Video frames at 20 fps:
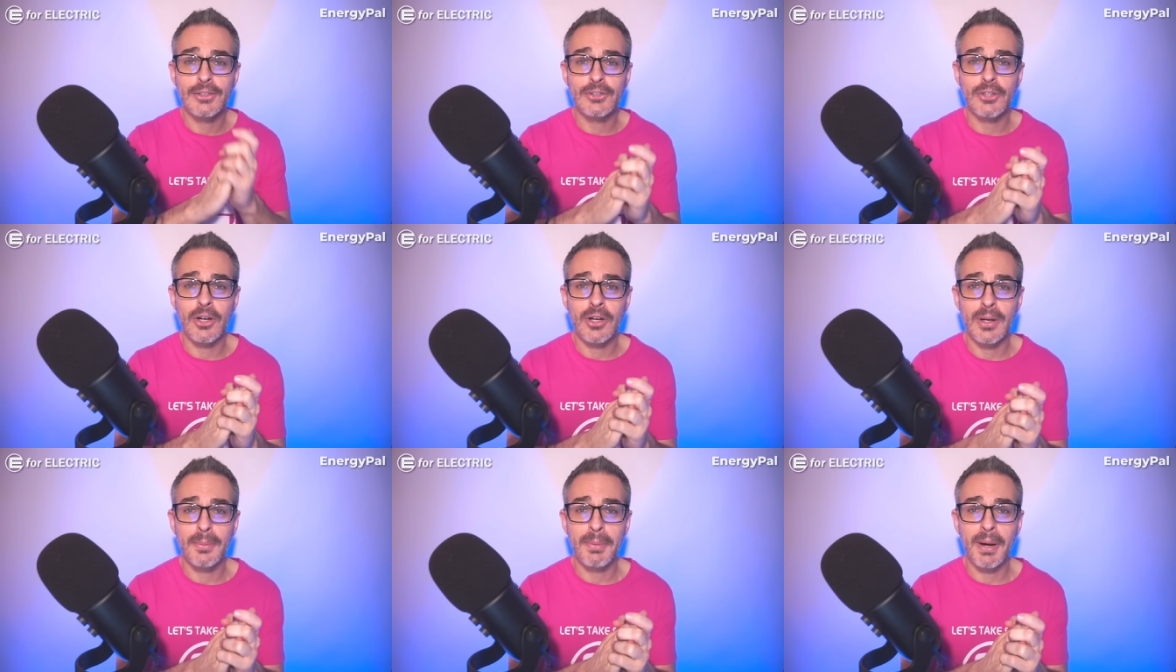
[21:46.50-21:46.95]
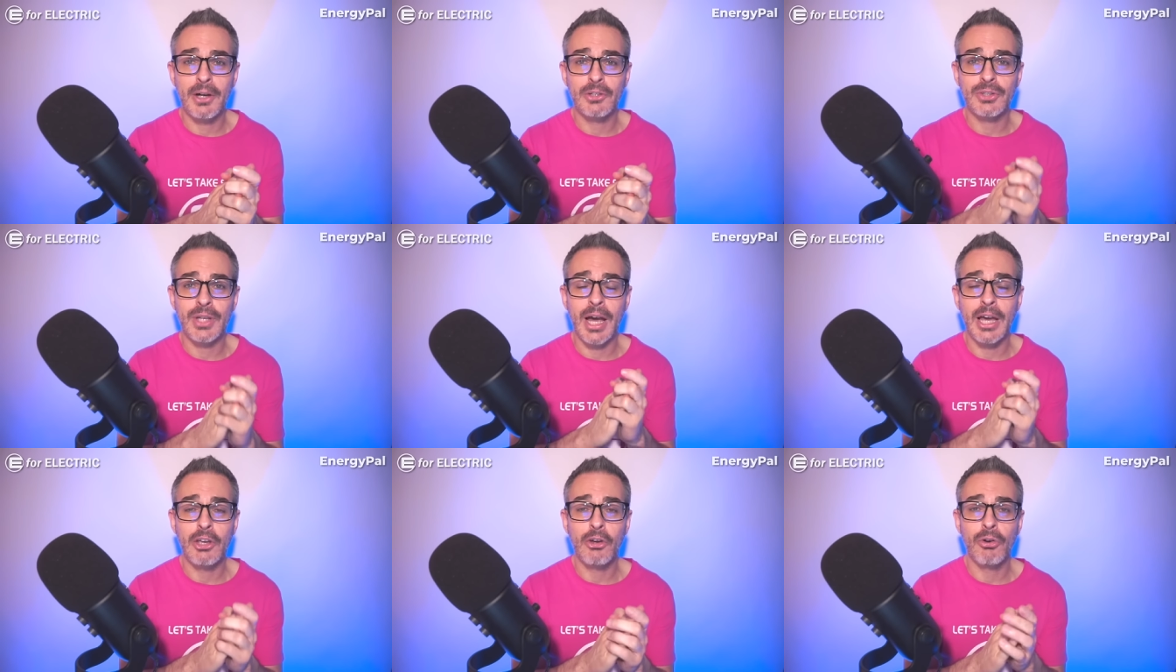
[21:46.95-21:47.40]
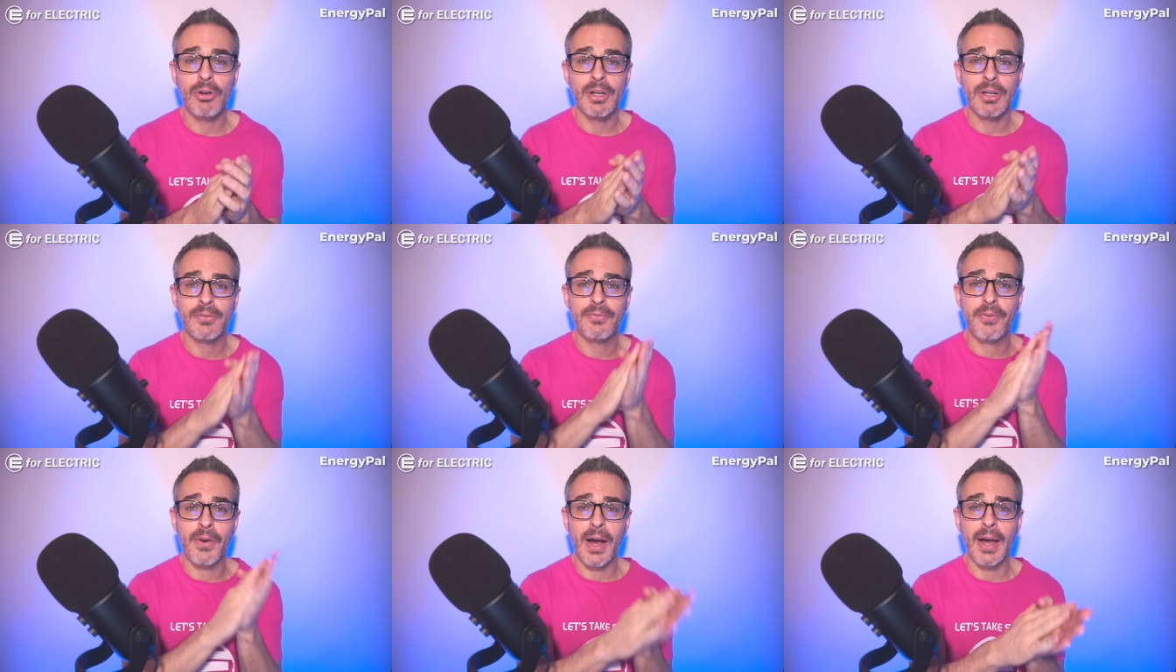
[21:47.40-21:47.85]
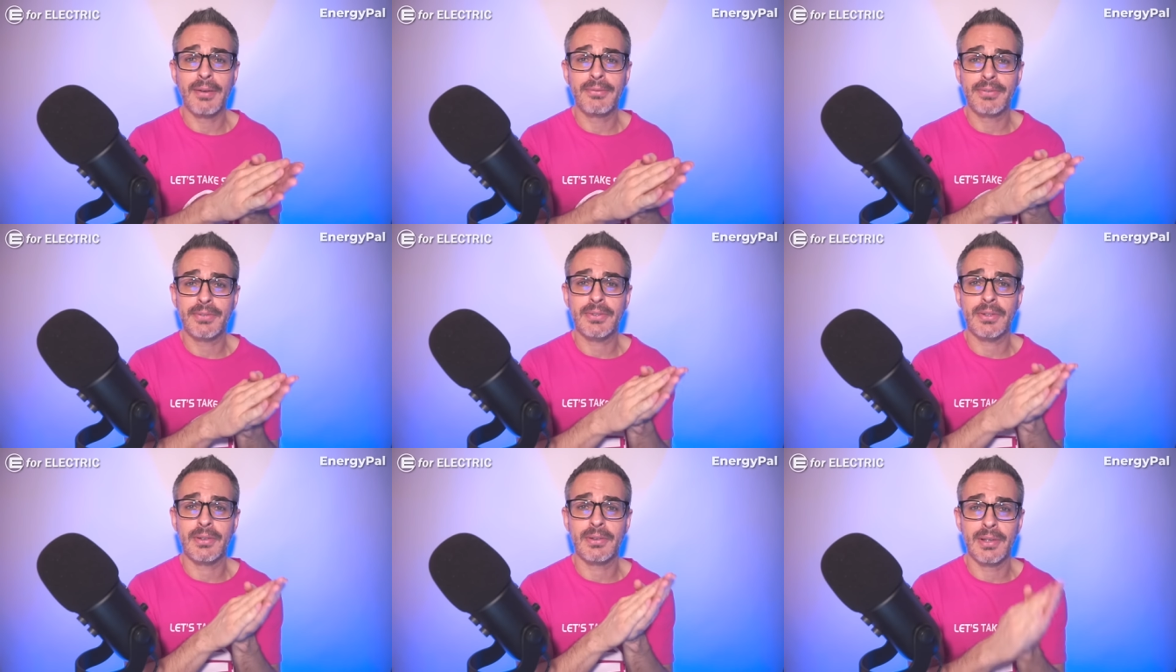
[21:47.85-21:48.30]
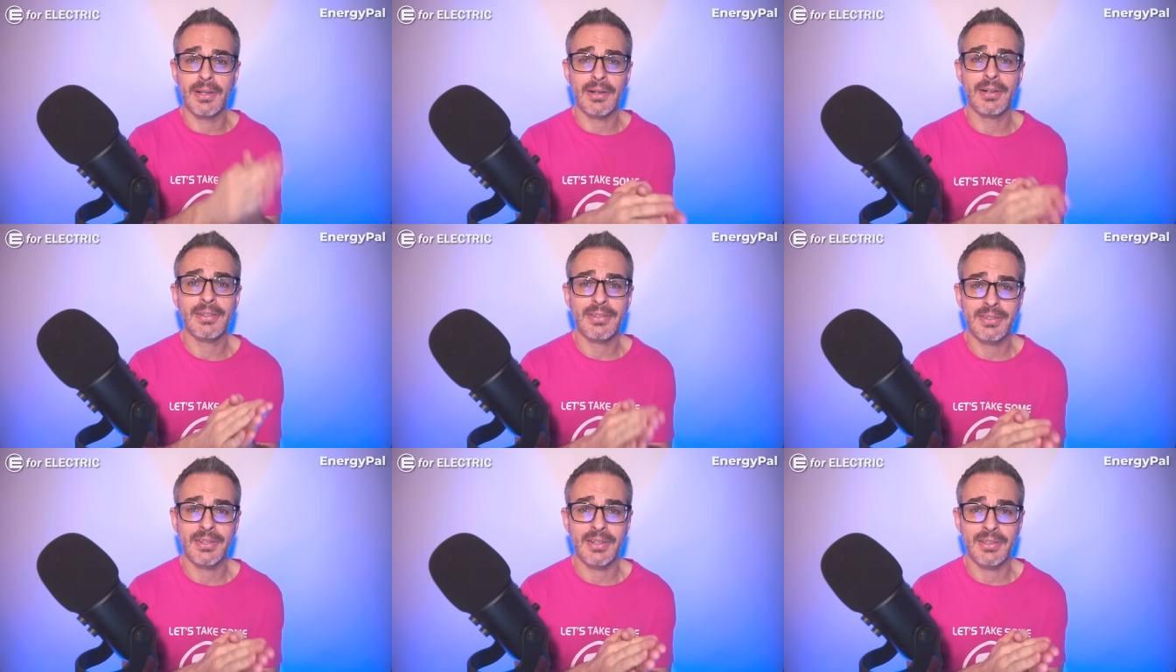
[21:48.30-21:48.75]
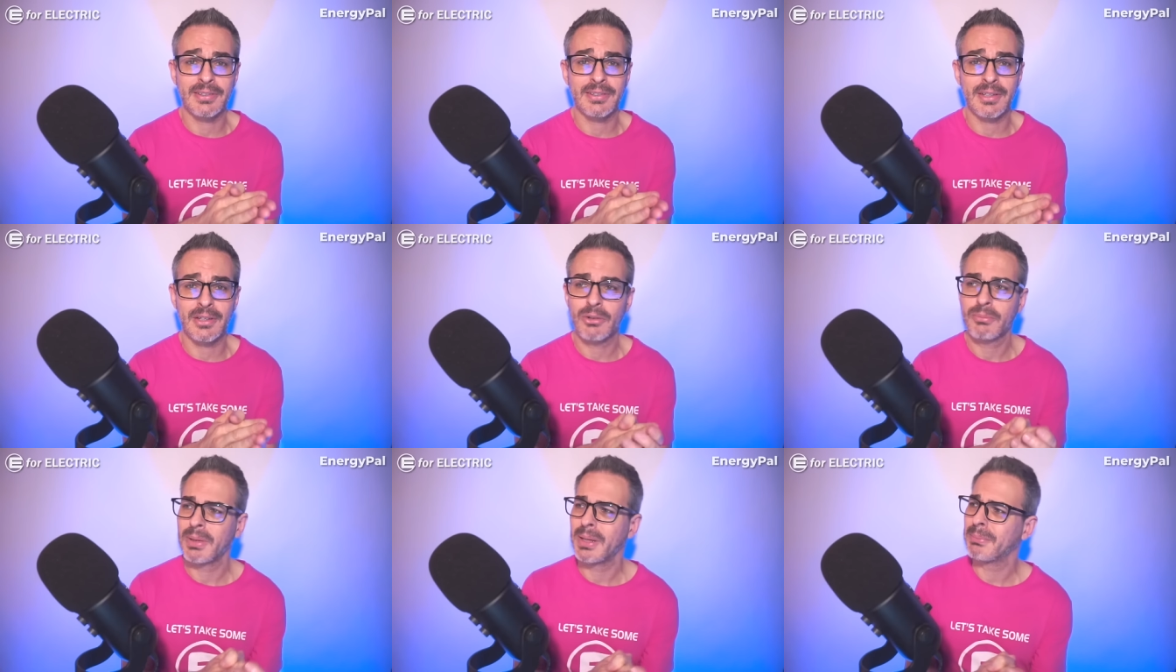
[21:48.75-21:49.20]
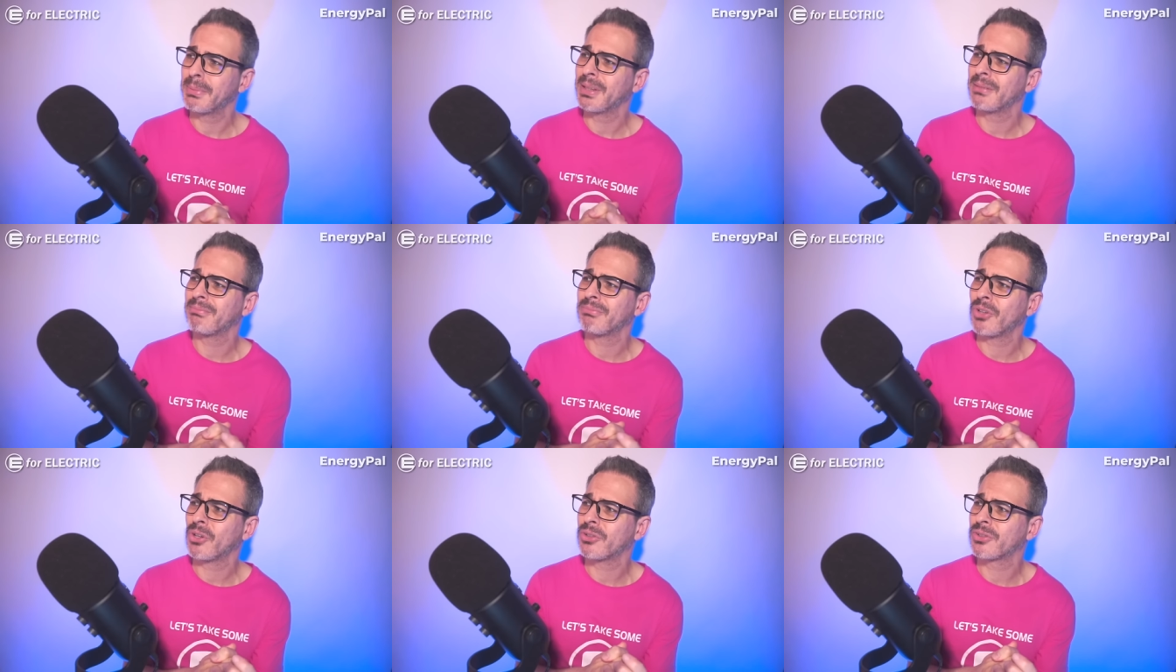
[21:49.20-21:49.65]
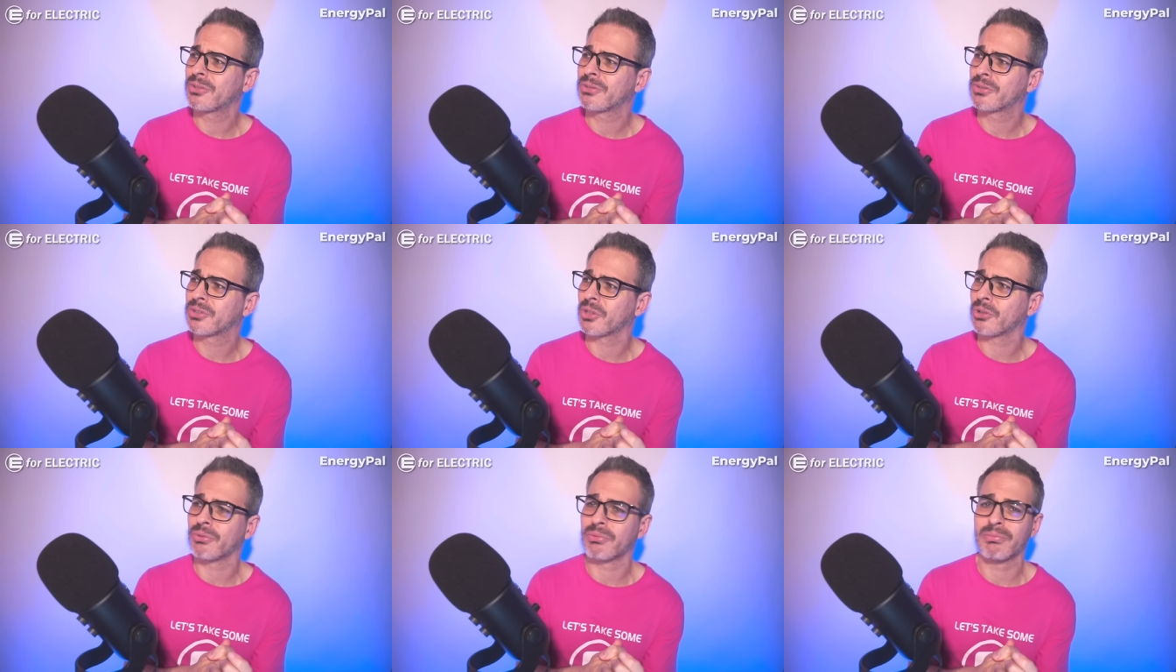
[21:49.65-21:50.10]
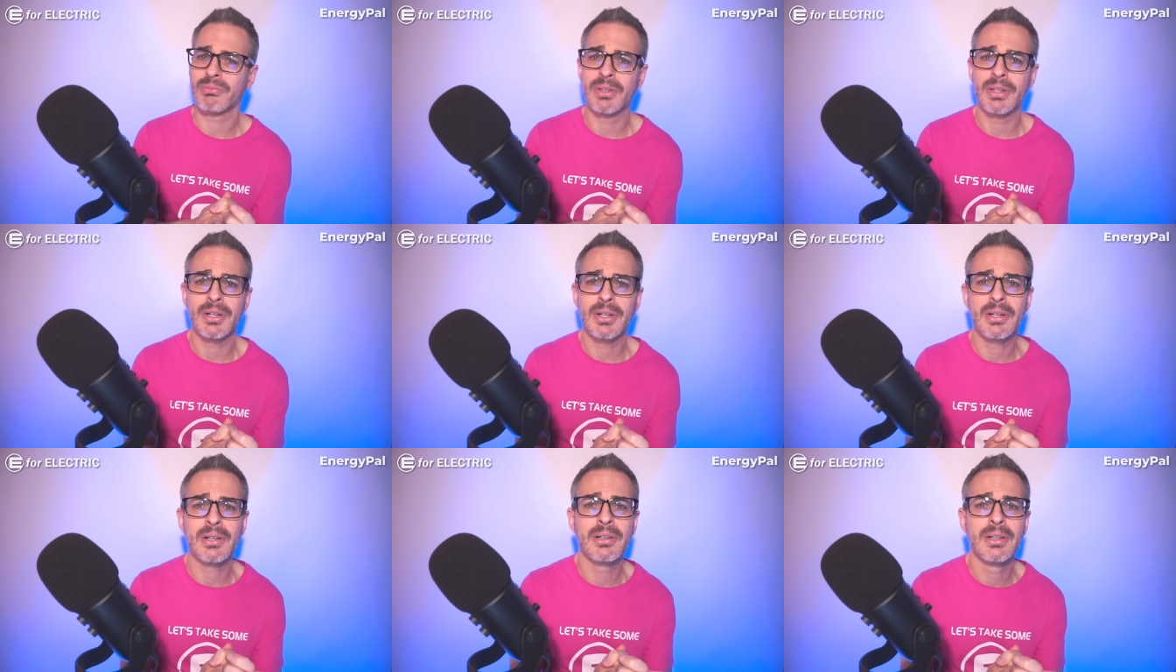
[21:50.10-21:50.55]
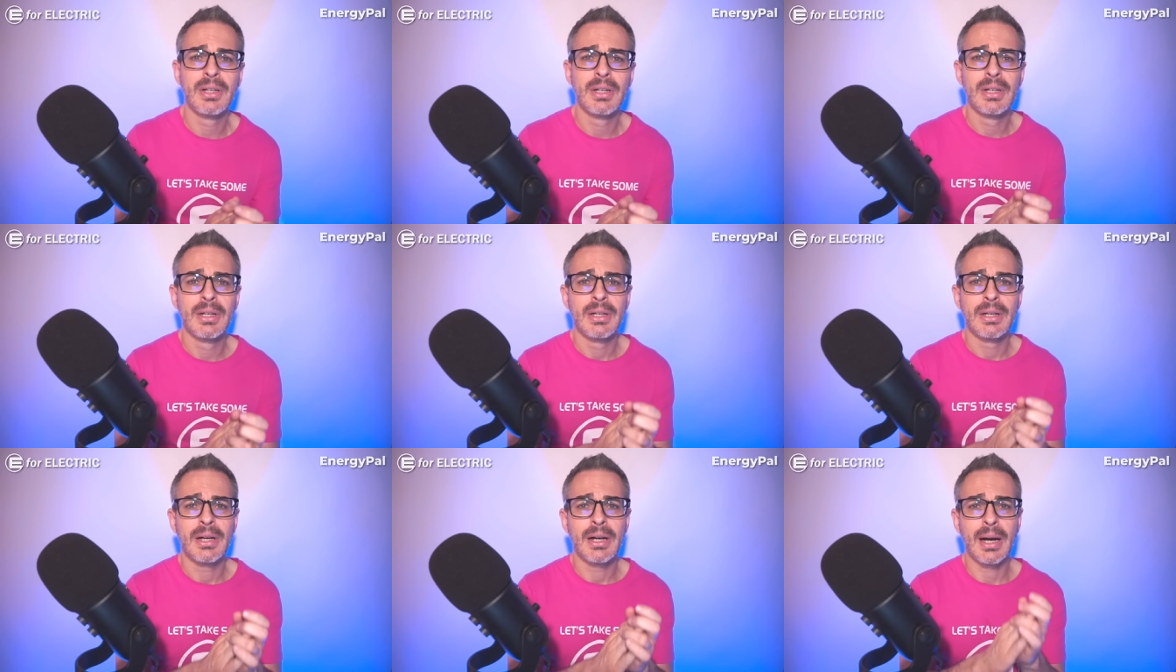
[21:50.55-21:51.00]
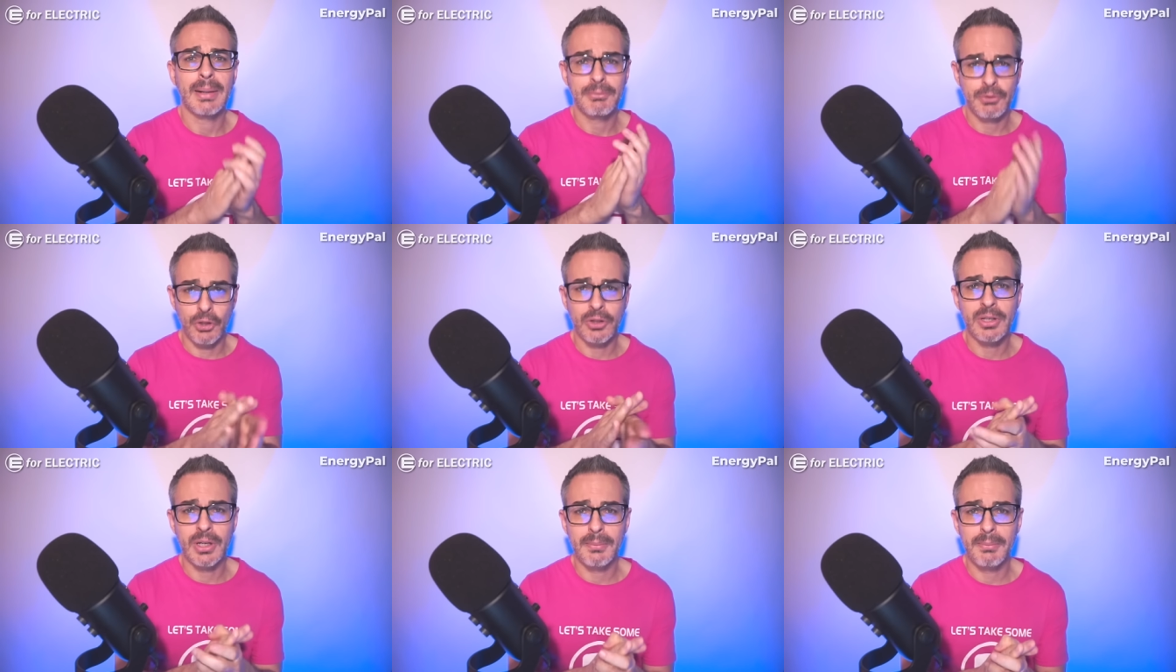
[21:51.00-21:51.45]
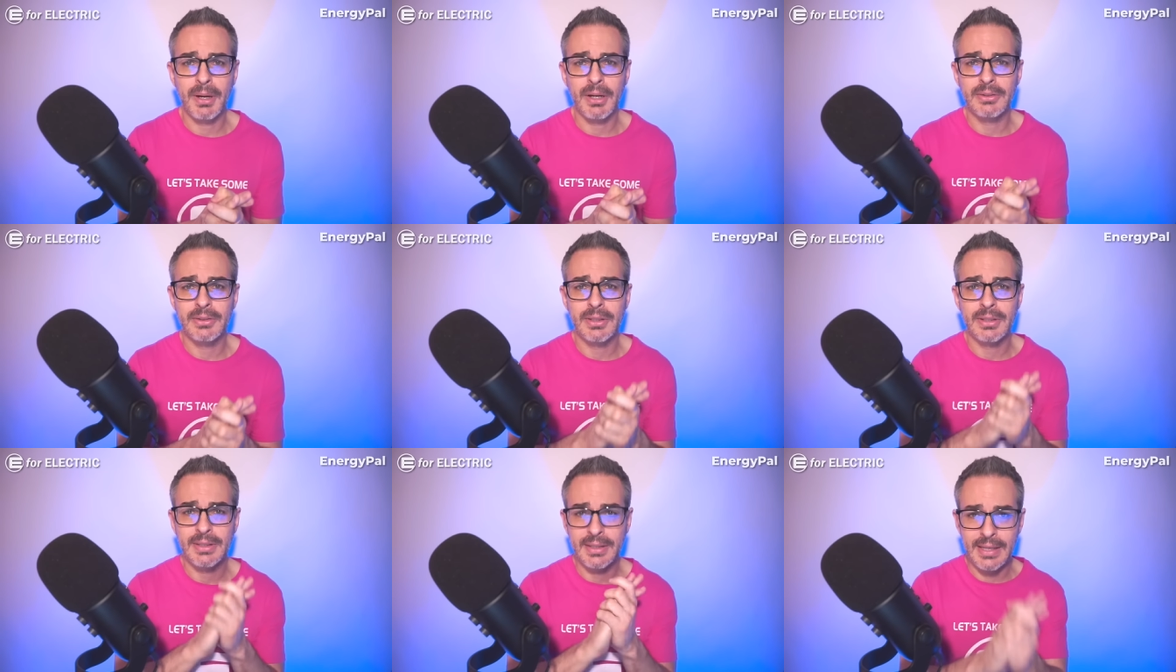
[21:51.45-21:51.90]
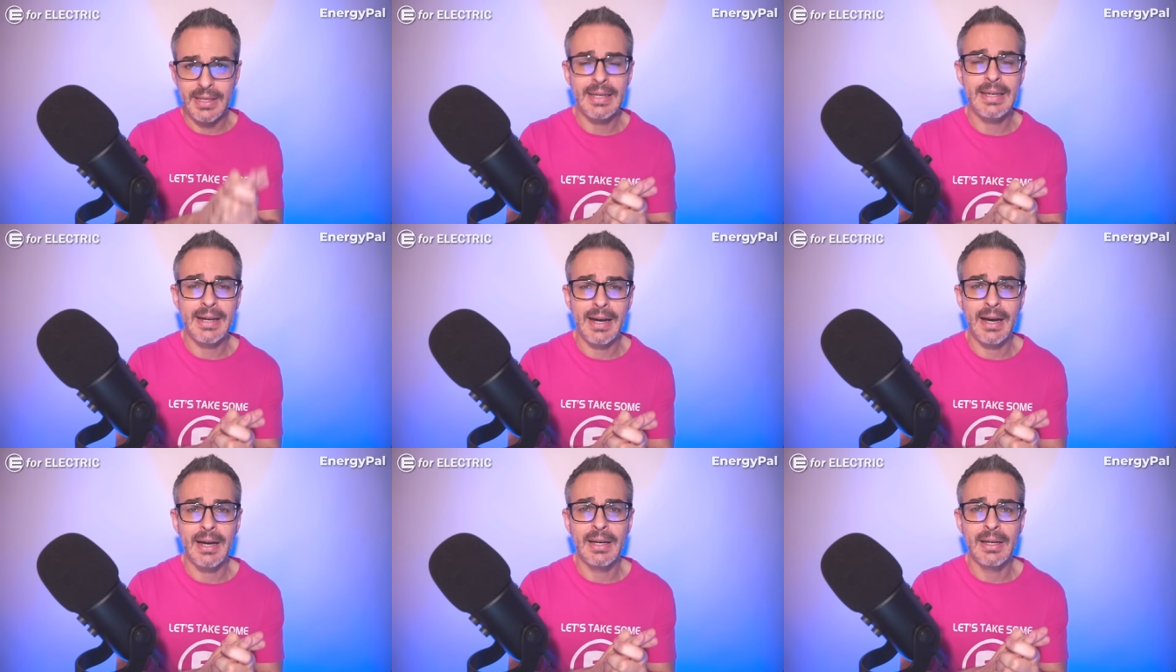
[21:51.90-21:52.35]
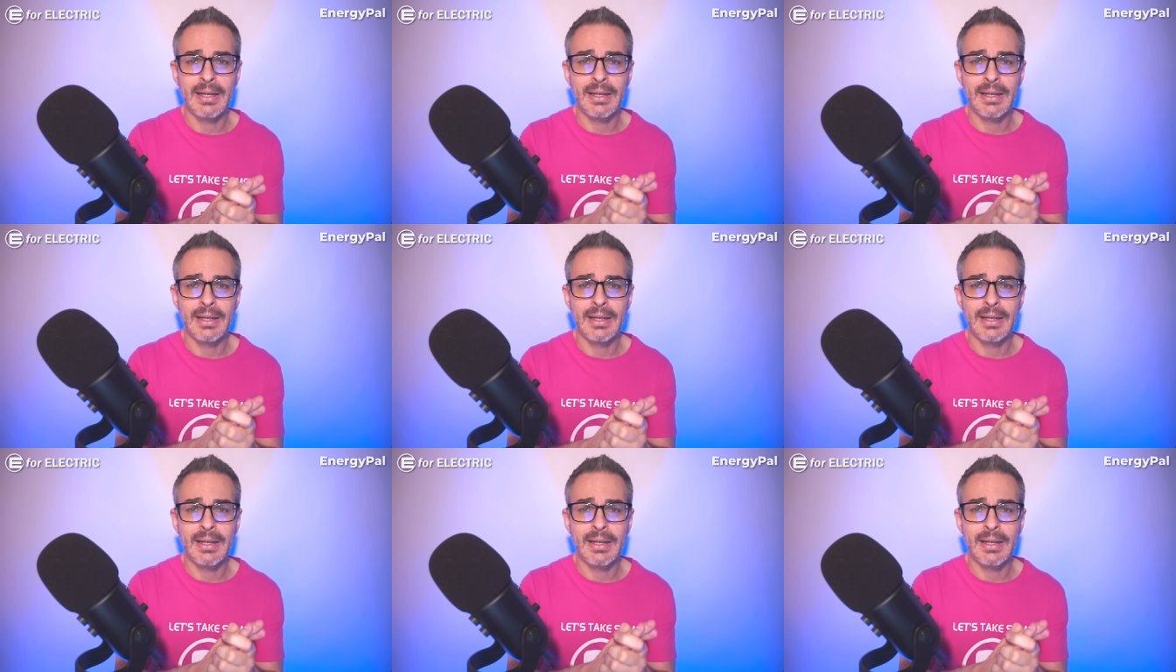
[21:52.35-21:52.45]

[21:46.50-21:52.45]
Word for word: talk about Ioniq 5's little sister, maybe not so little. I'm talking about the Kia